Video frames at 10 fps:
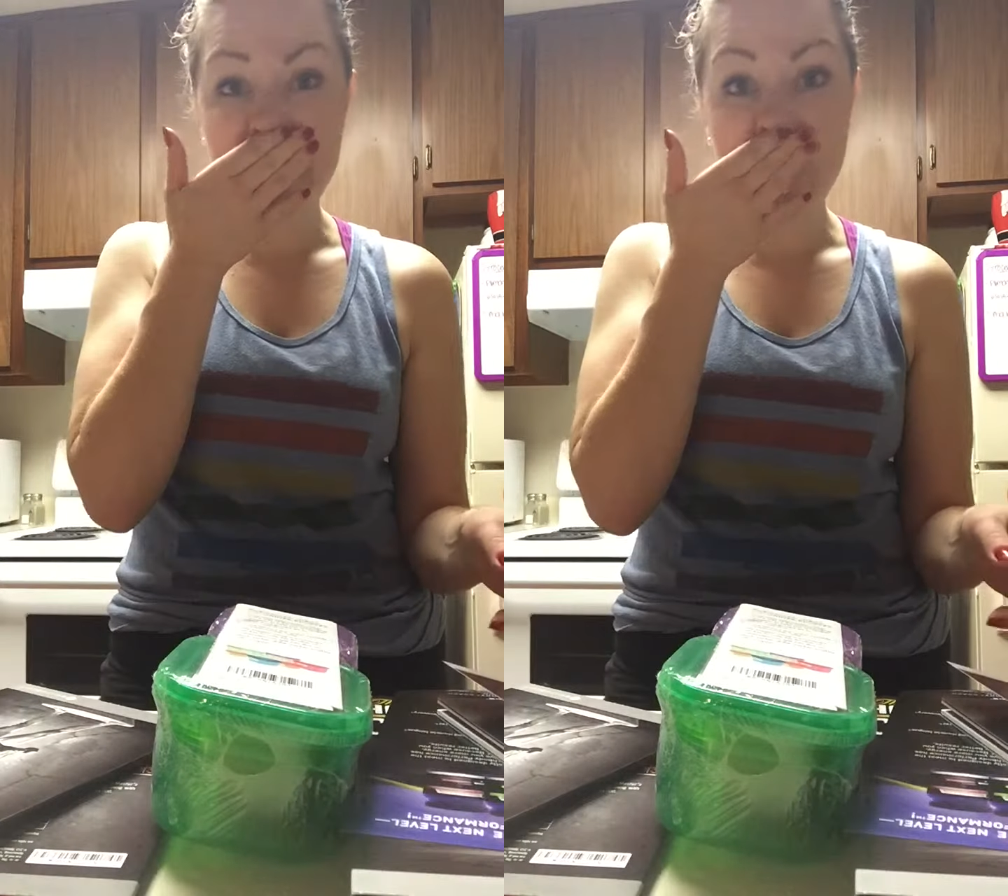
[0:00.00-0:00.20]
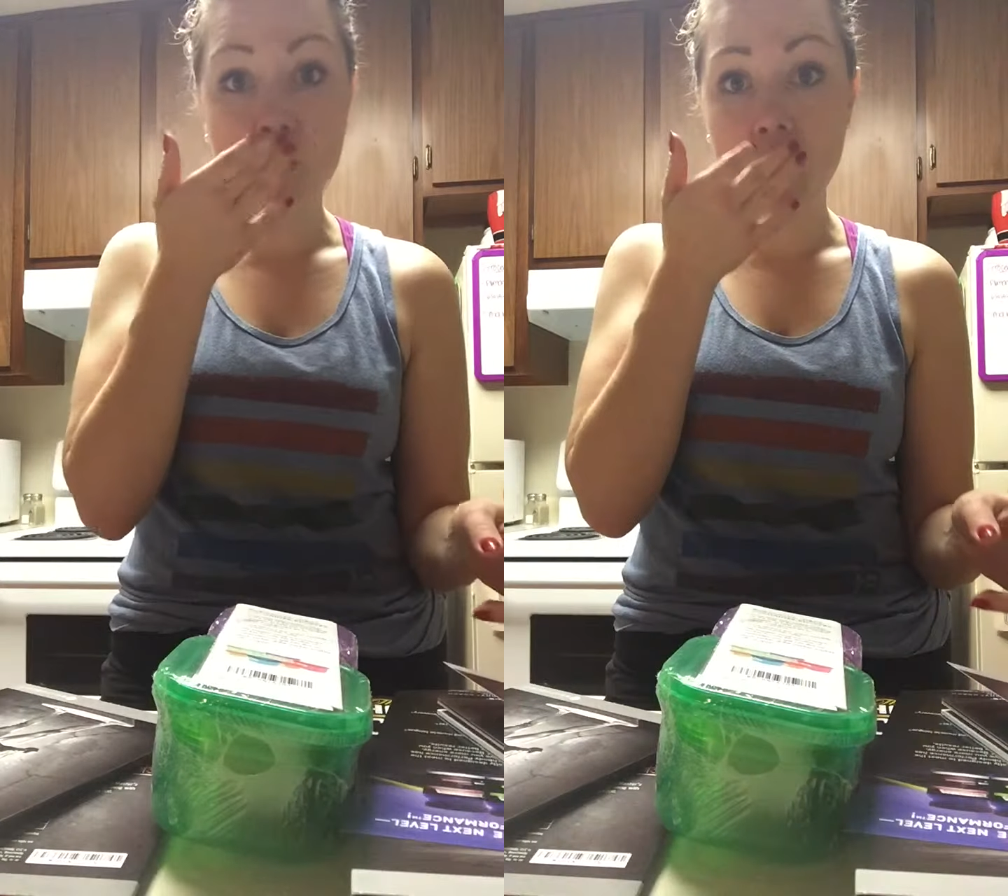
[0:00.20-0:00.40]

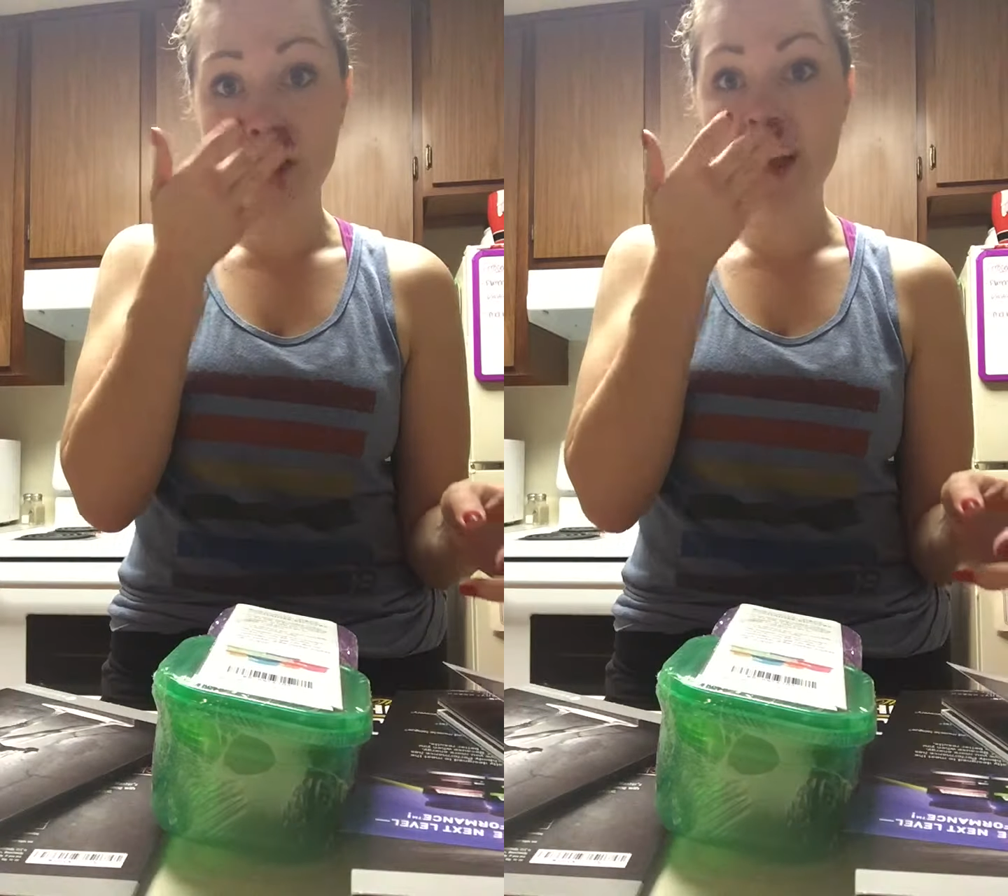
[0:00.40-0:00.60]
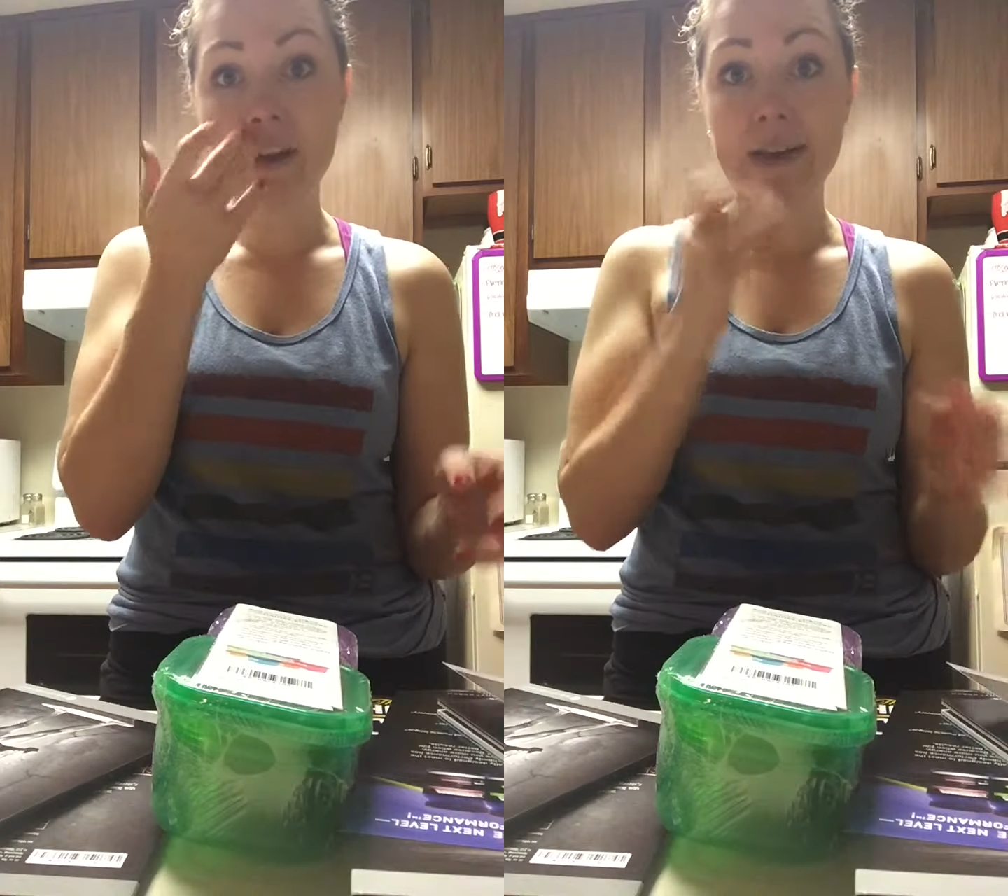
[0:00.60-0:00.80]
a
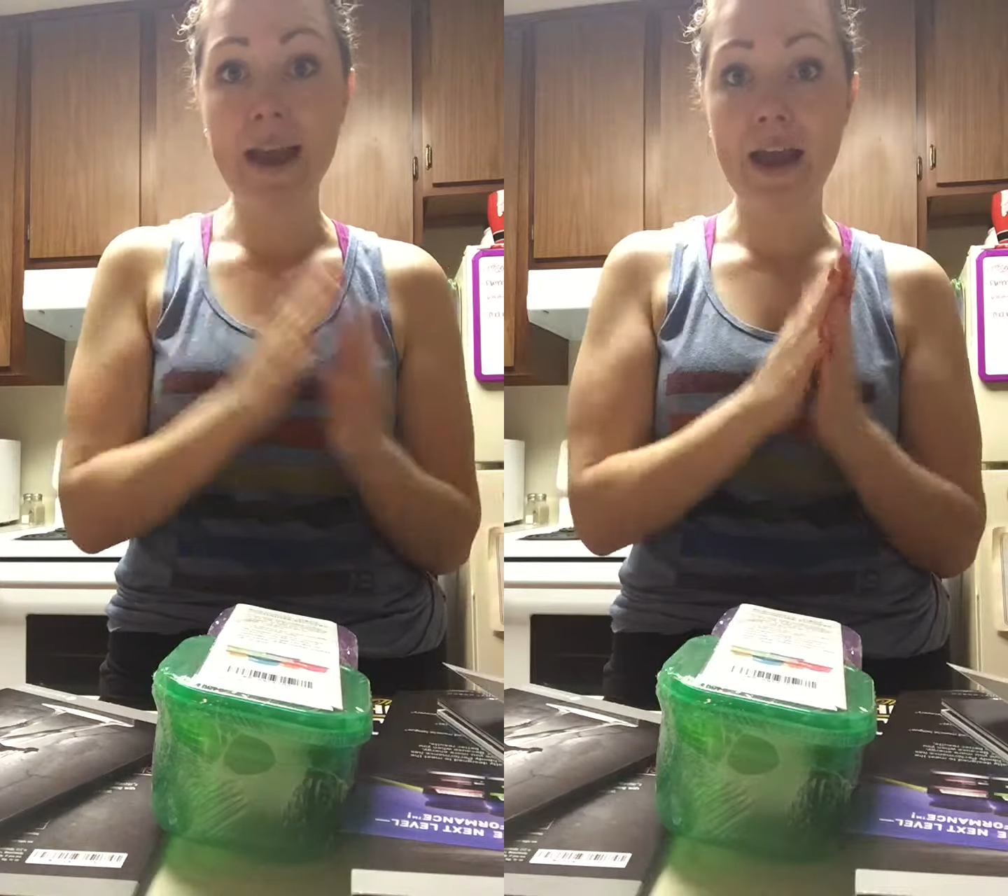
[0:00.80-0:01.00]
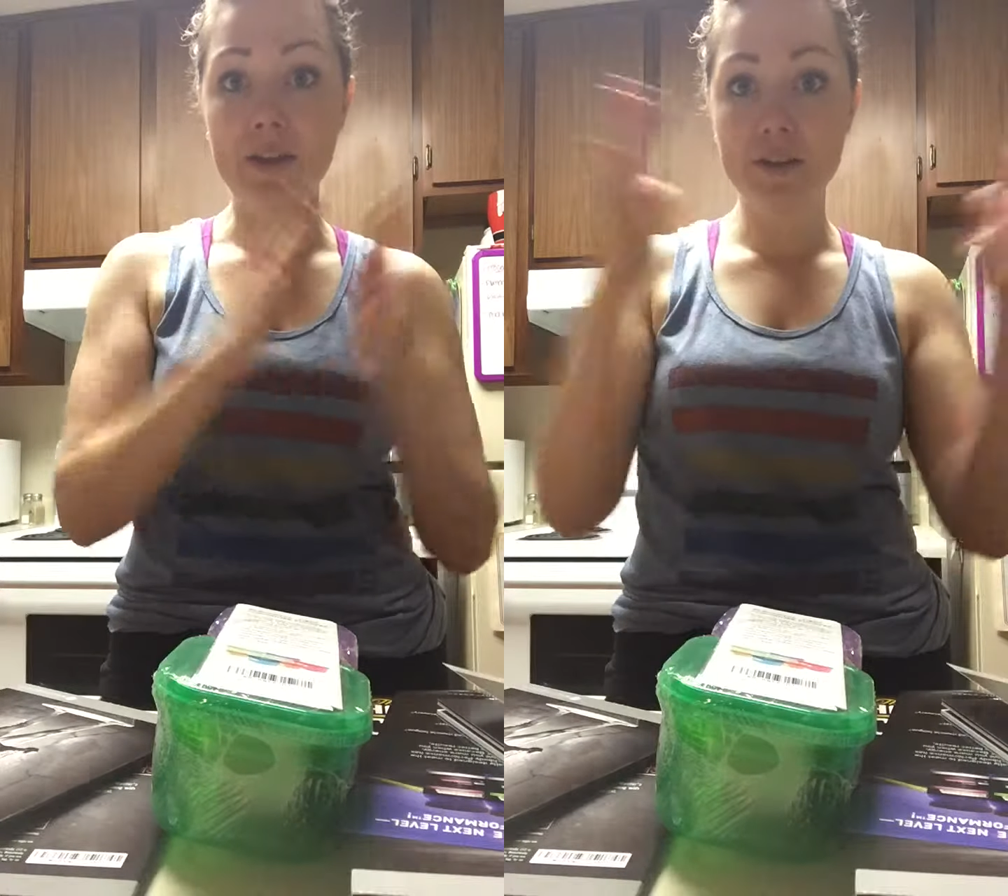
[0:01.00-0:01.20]
workout
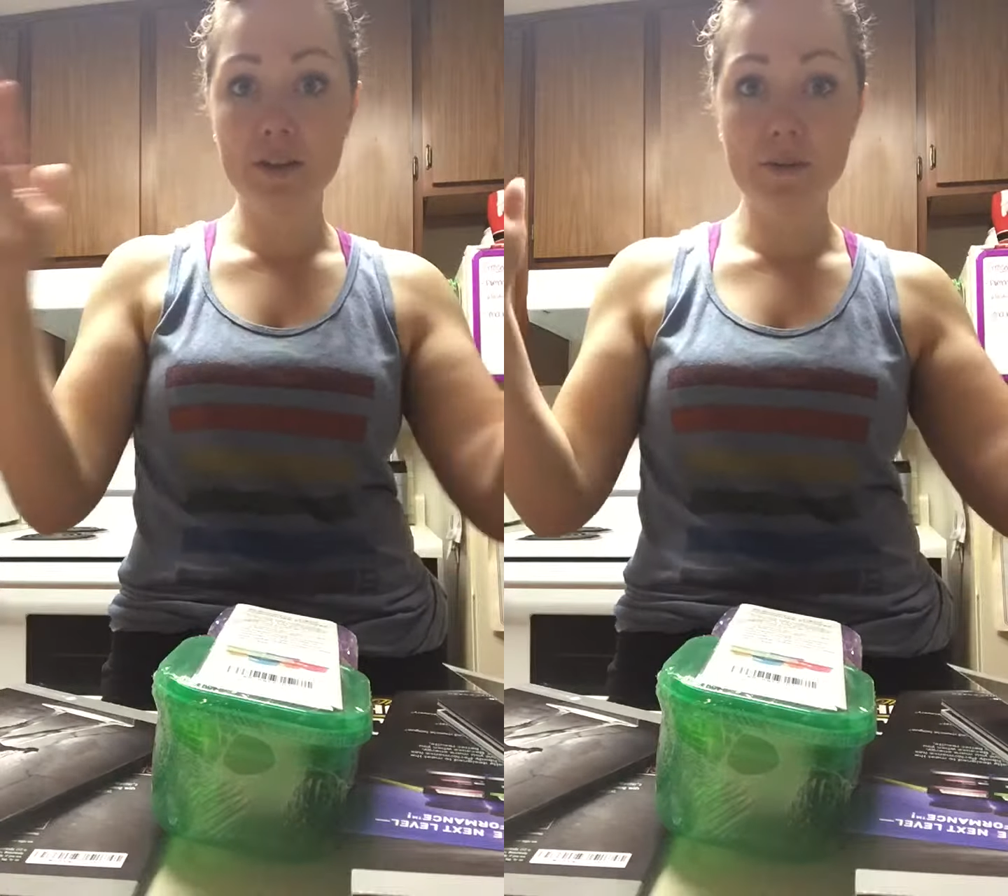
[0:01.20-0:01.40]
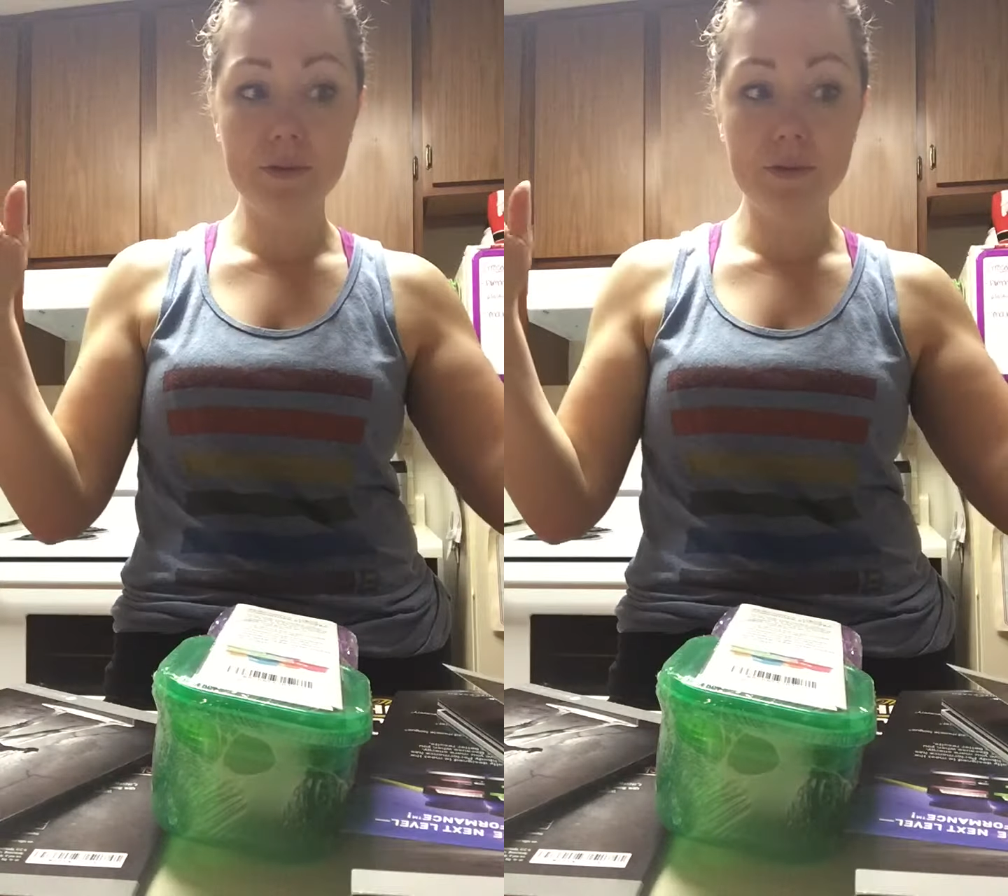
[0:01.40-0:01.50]
calendar,